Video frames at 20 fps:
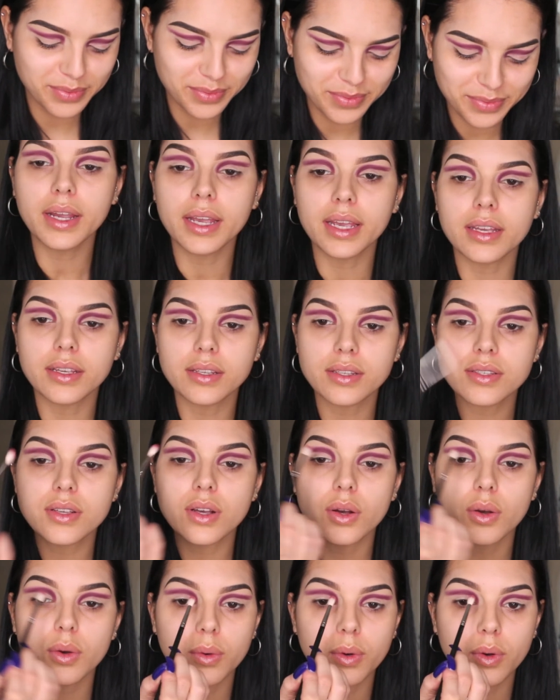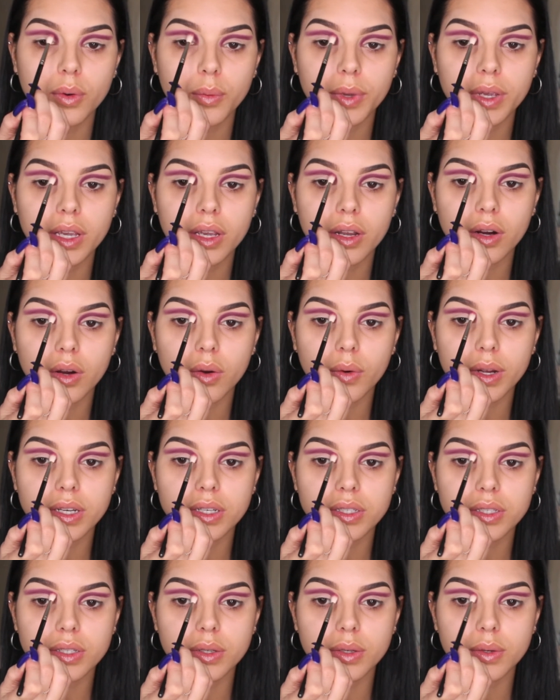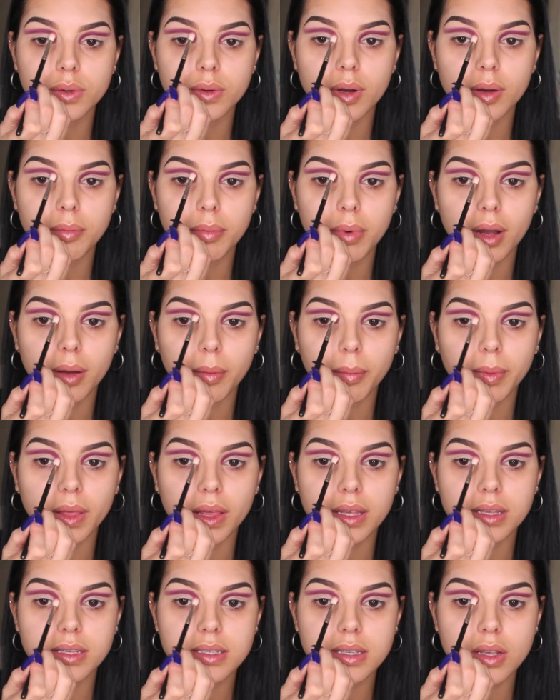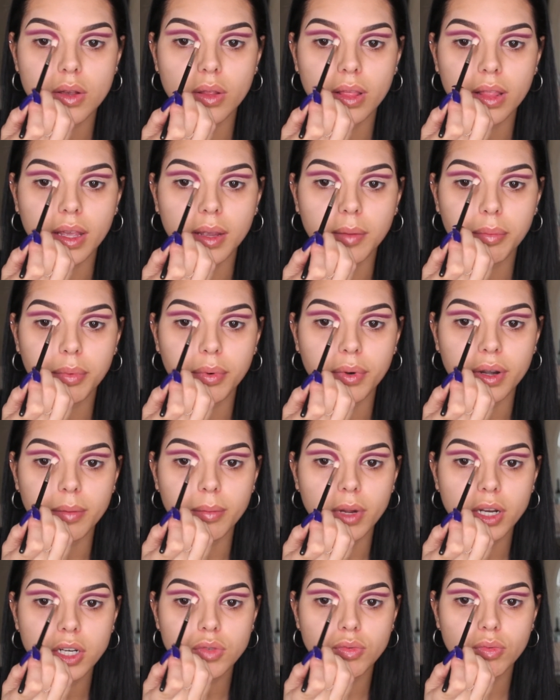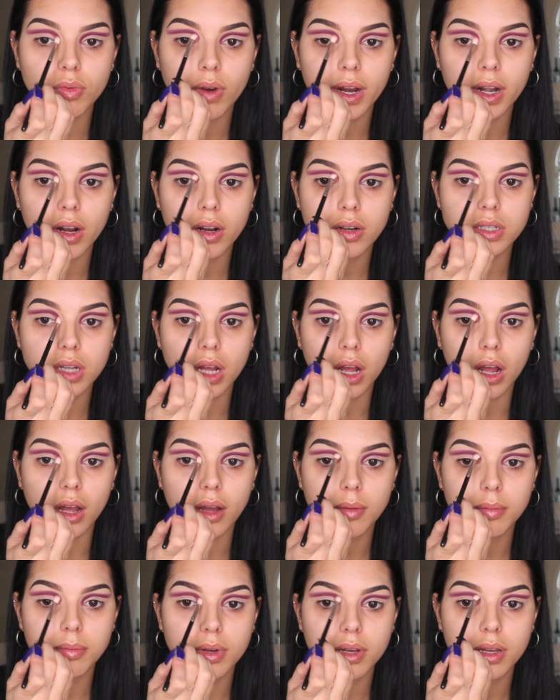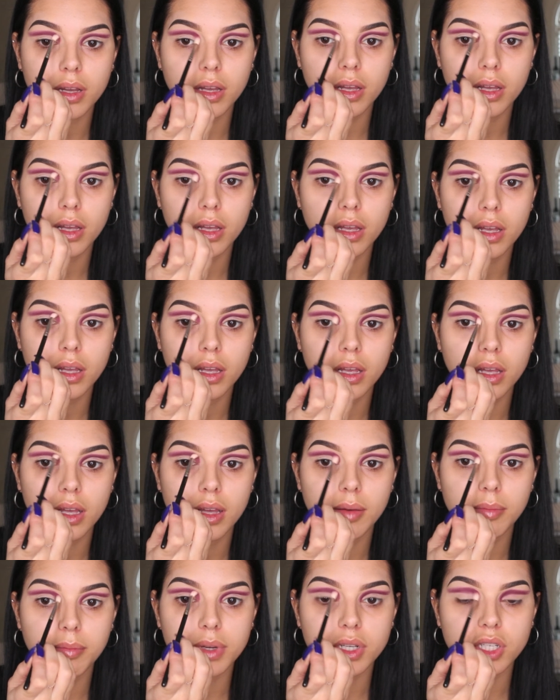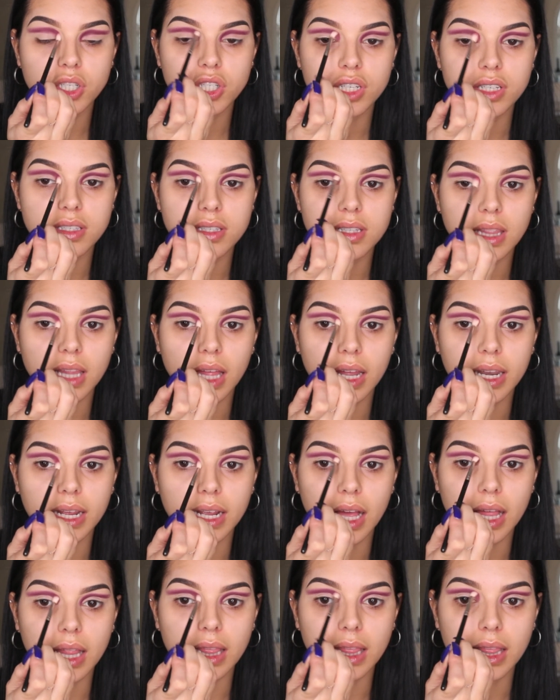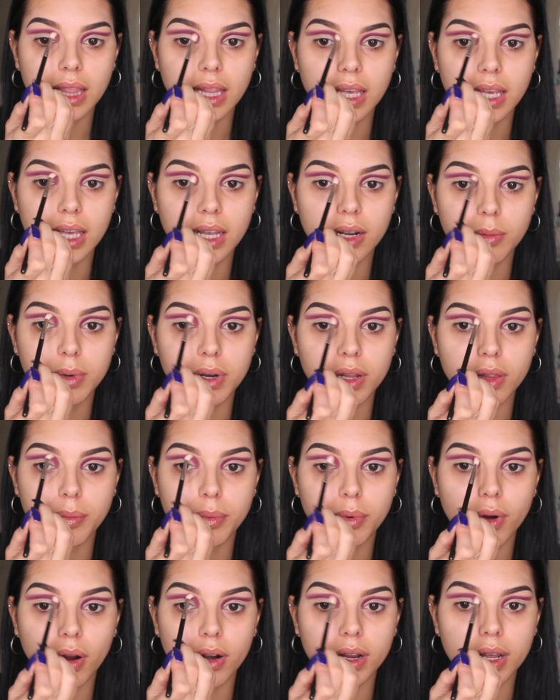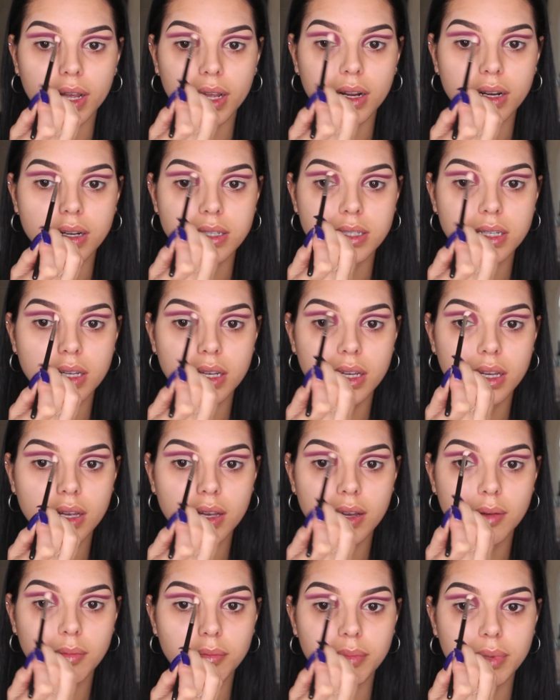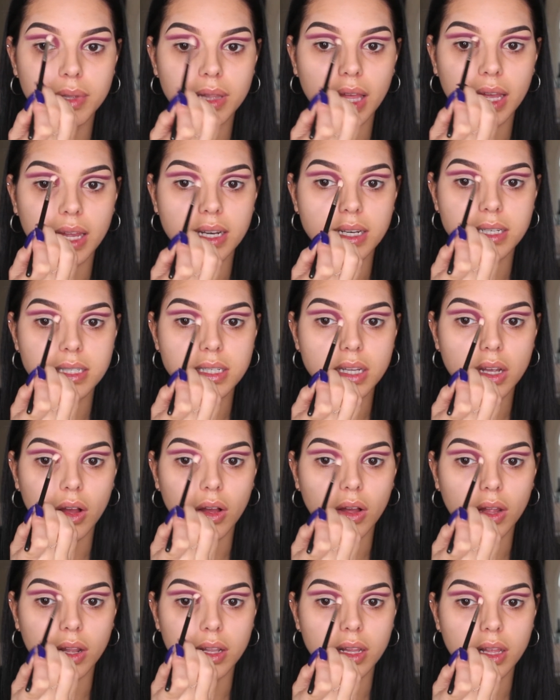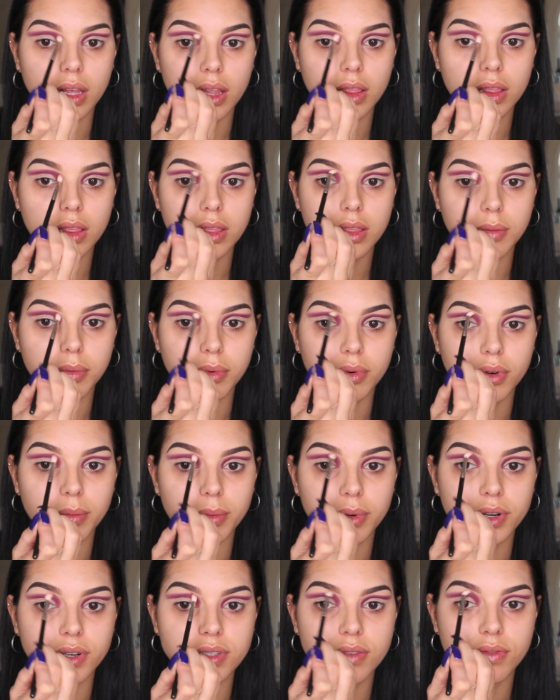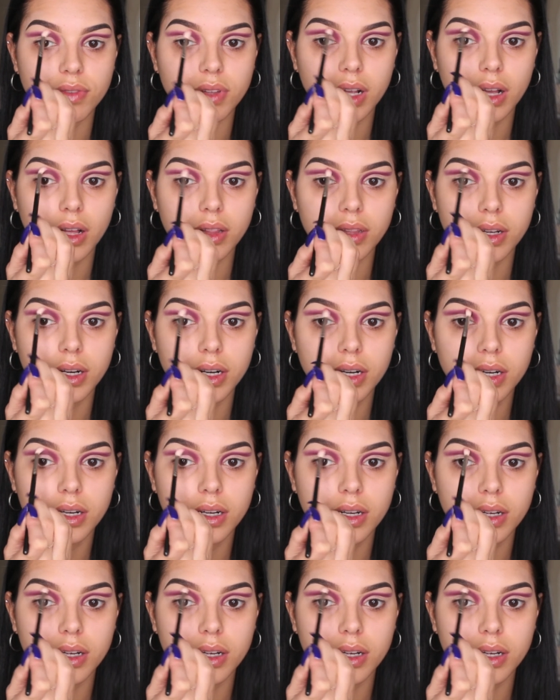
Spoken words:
Okay, so we are going to pop this like pretty much right on top, but just letting a little bit of the product blend on the perimeters of the color.